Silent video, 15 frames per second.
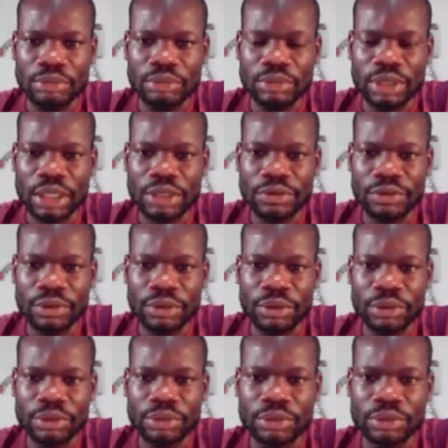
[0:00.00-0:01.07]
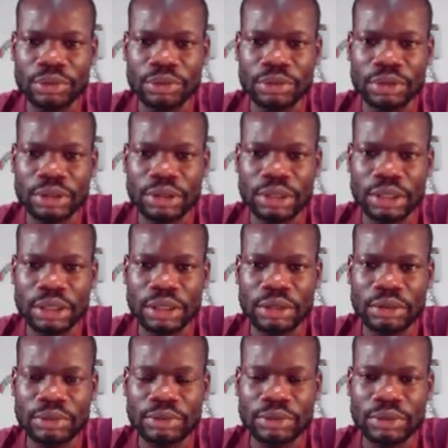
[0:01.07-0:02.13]
that's for
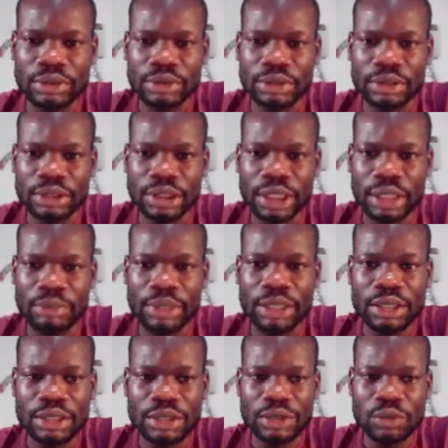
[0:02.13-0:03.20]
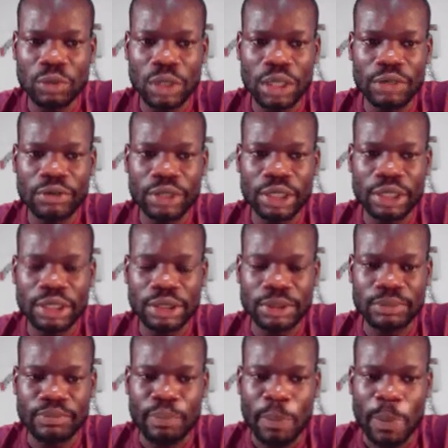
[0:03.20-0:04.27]
um, sentiments work for the
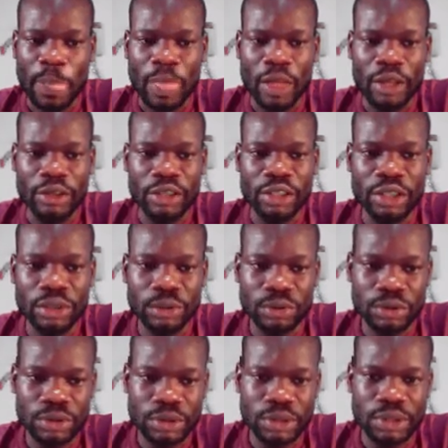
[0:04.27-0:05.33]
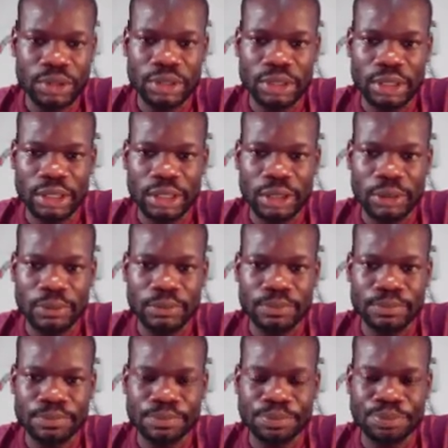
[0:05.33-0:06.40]
news um,